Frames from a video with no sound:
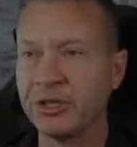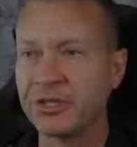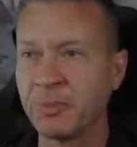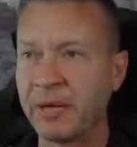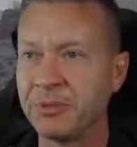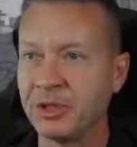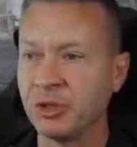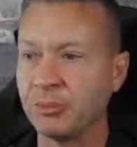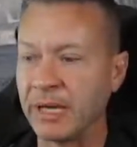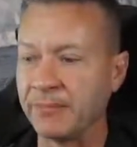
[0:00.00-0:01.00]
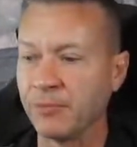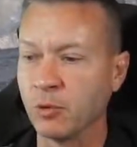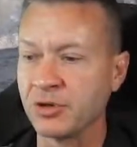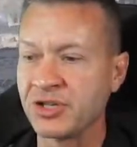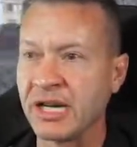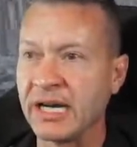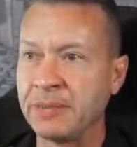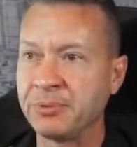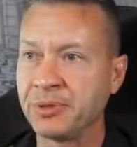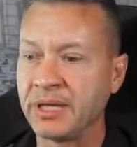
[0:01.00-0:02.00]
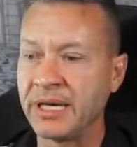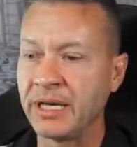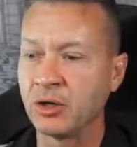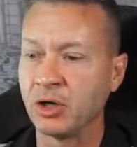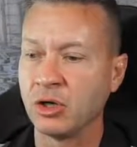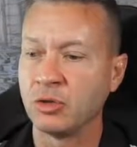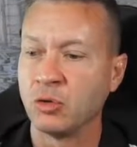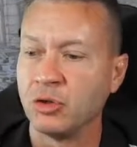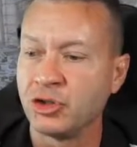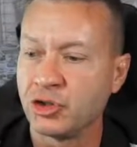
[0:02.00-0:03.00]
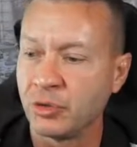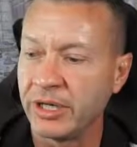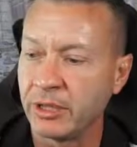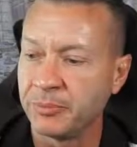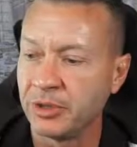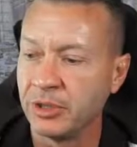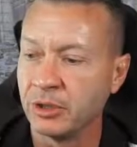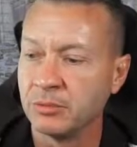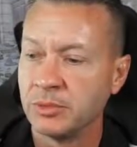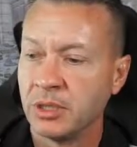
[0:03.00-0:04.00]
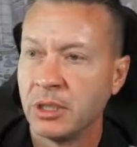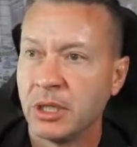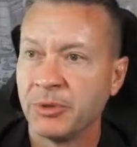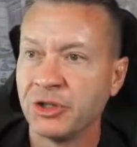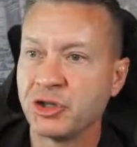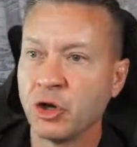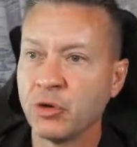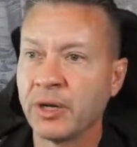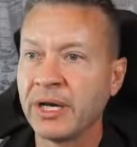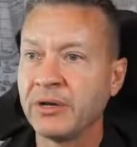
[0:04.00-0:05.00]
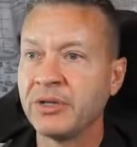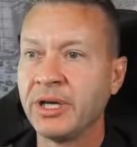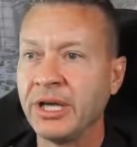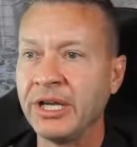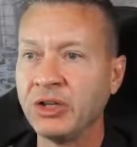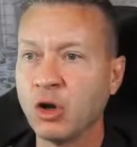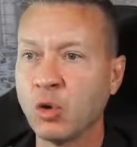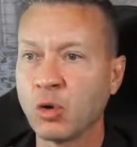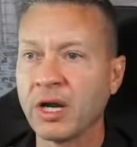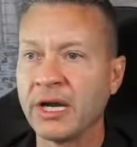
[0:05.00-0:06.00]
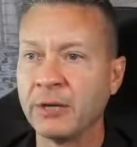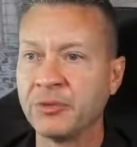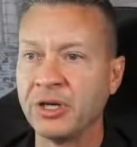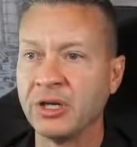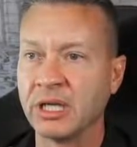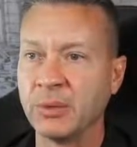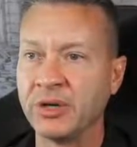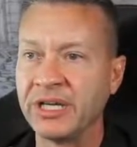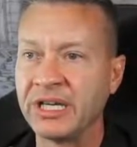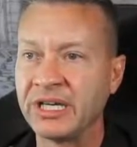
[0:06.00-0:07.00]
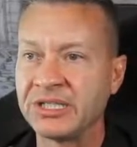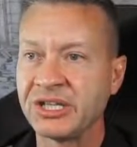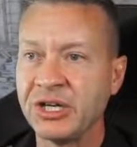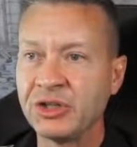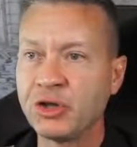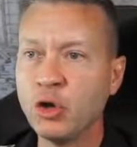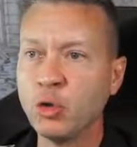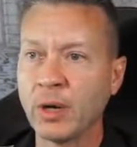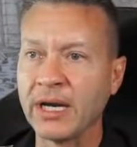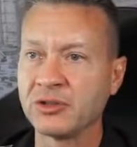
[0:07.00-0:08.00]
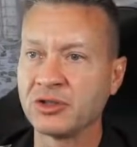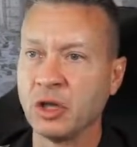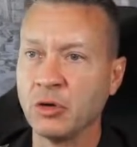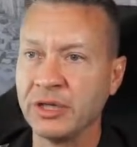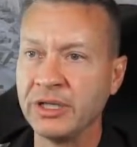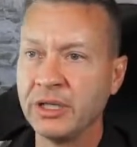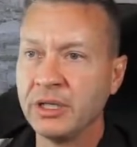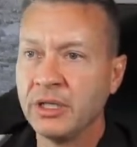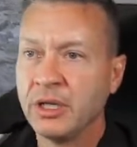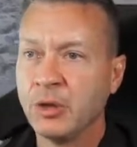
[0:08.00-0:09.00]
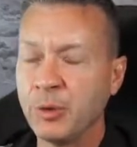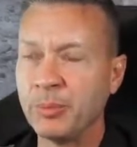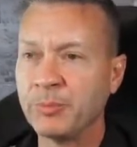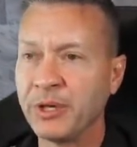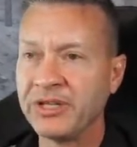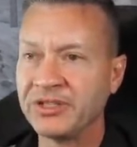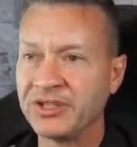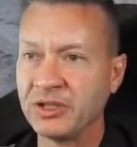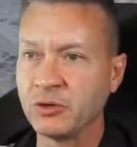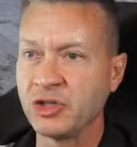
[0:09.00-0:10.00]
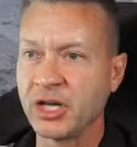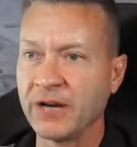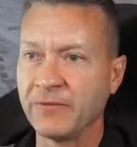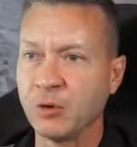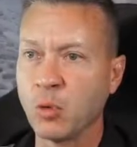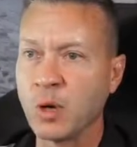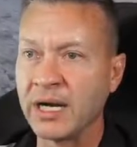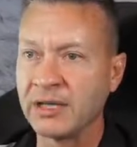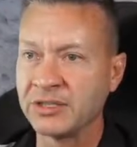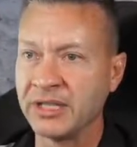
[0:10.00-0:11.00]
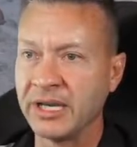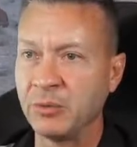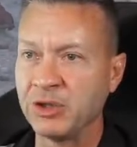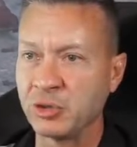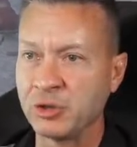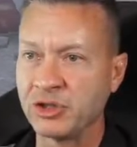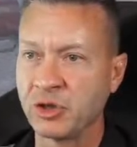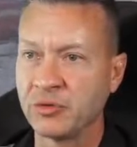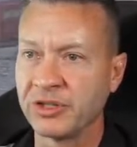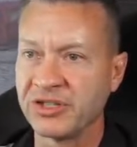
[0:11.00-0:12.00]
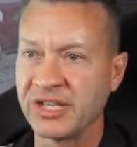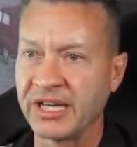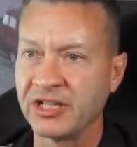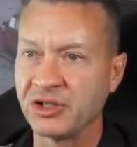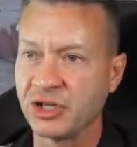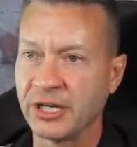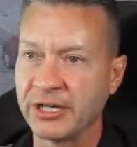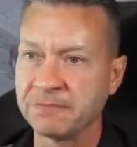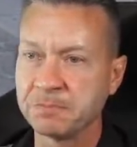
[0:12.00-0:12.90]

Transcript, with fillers: This might be a good map for us. I plan on going straight up the hill. I'm going to turn around and go right up the hill. I want to get two rounds loaded. We've been playing the single shot for a while today. We switched over to the second shot.